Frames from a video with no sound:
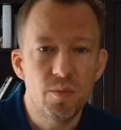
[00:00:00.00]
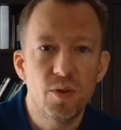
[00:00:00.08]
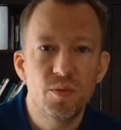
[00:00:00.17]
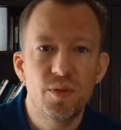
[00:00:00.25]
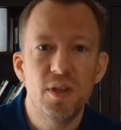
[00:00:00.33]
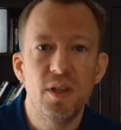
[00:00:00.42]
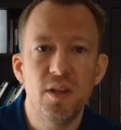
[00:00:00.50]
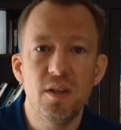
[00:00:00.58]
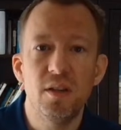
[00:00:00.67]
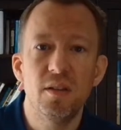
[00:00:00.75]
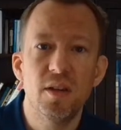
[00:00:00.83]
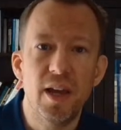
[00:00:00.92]
of
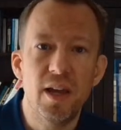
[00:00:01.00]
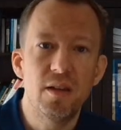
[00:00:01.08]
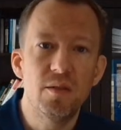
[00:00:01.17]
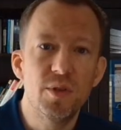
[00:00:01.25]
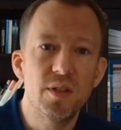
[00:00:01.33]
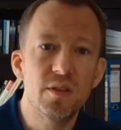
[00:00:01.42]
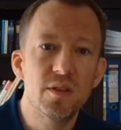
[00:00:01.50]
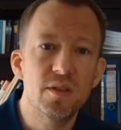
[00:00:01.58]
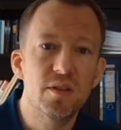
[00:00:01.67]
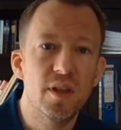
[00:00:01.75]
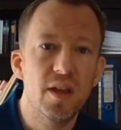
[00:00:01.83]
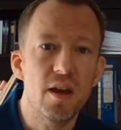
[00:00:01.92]
the elements
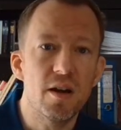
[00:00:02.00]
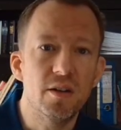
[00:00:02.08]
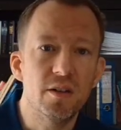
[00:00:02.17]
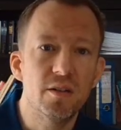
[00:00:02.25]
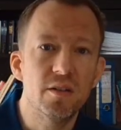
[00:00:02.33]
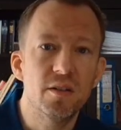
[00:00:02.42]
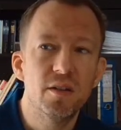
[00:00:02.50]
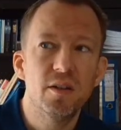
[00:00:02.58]
they are